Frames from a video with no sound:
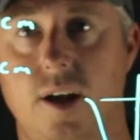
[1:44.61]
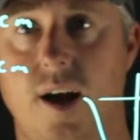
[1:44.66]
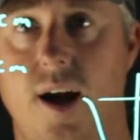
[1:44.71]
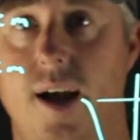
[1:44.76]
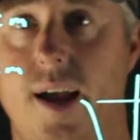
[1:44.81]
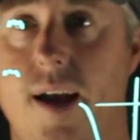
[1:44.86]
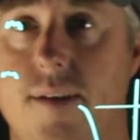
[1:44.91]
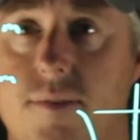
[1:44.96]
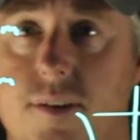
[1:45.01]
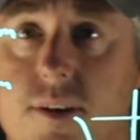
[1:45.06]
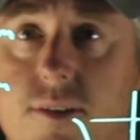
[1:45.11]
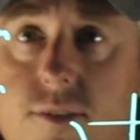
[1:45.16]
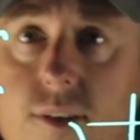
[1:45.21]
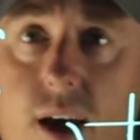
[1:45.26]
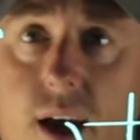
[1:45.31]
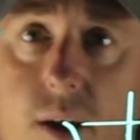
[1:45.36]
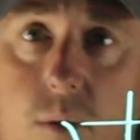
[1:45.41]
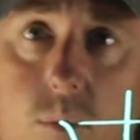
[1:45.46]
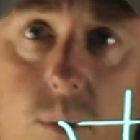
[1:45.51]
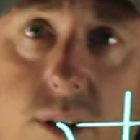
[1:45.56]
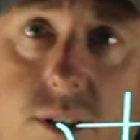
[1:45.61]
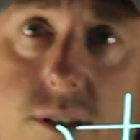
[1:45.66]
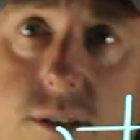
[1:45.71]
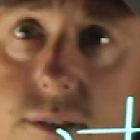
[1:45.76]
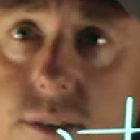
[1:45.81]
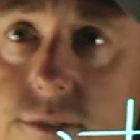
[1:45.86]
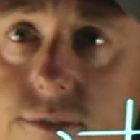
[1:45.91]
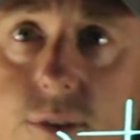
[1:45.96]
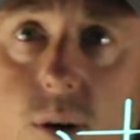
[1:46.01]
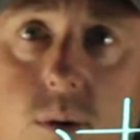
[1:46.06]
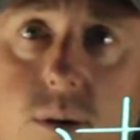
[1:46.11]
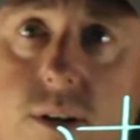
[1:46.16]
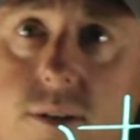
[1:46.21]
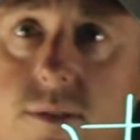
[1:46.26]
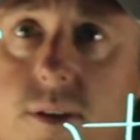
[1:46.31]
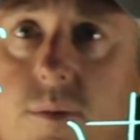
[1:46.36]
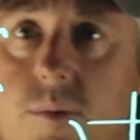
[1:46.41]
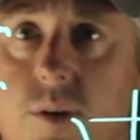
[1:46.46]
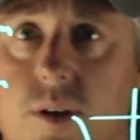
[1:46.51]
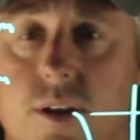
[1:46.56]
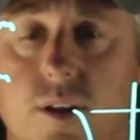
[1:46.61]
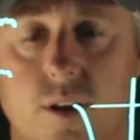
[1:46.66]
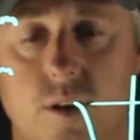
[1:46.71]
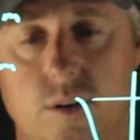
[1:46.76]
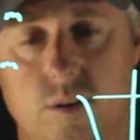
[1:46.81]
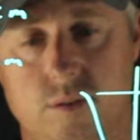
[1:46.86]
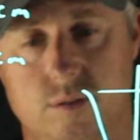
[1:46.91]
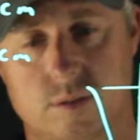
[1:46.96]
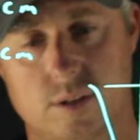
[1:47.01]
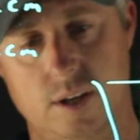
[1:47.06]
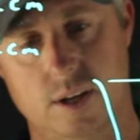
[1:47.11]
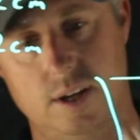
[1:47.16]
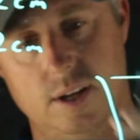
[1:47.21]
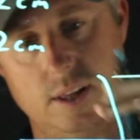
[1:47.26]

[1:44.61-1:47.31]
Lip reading: I have to decide which of the focus I'm going to use.